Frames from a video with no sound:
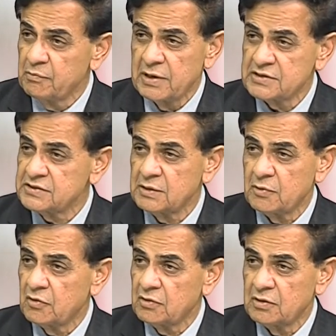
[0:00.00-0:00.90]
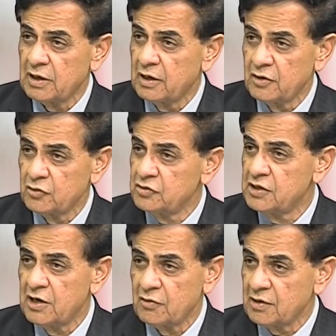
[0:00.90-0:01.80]
mentioned about
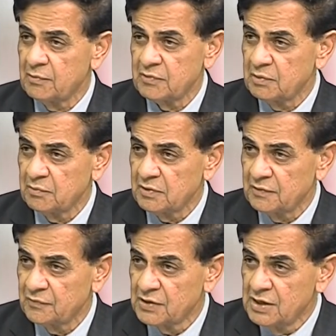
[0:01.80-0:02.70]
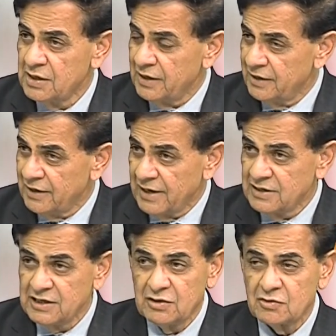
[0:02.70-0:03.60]
Ayodhya or Ram Temple. In
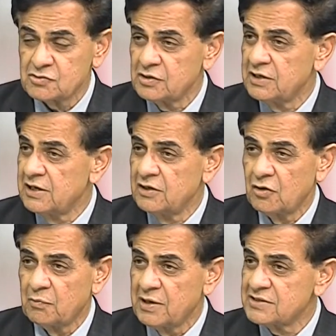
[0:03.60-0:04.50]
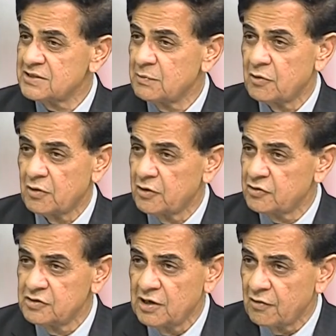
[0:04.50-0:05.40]
19 also, he did not mention about
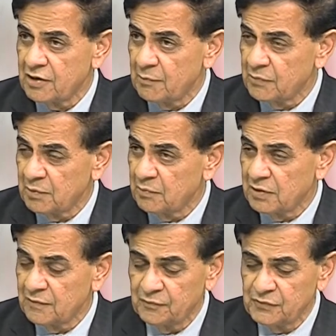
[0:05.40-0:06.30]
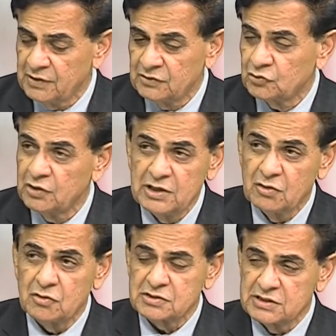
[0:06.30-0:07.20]
Ayodhya or Ram Temple. So he
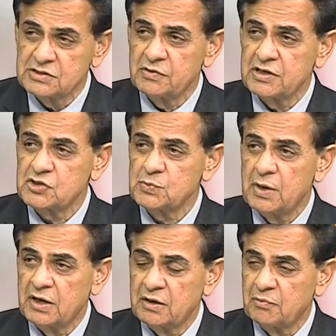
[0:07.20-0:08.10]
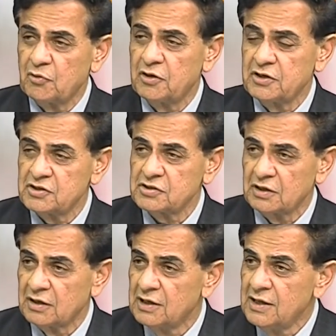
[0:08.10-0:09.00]
knows, he's a very smart
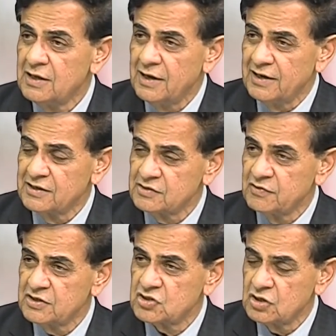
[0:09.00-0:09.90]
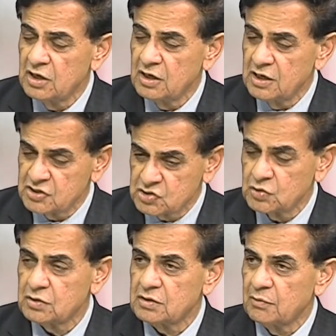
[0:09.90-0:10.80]
politician and very
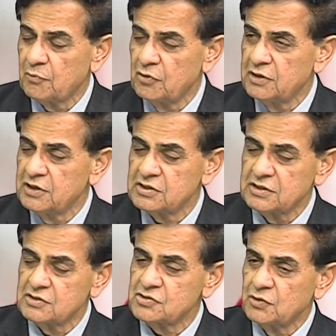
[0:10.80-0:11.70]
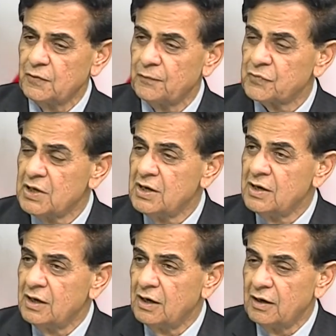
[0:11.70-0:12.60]
astute politician. So
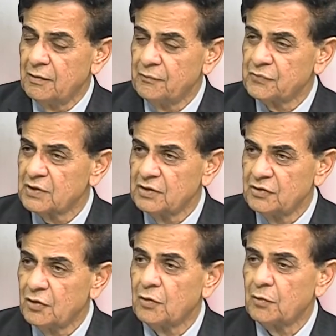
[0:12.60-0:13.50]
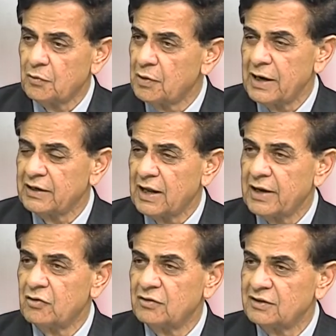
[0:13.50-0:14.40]
no, I
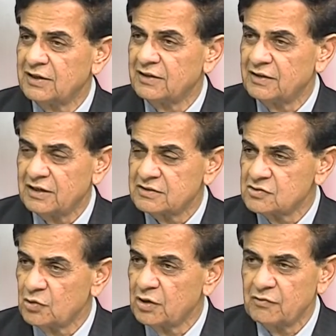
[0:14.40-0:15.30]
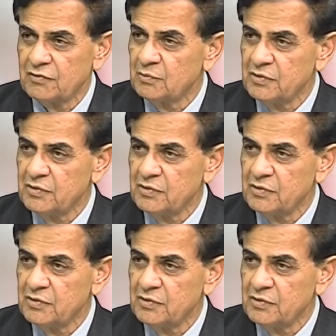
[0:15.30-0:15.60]
don't think that slogan will be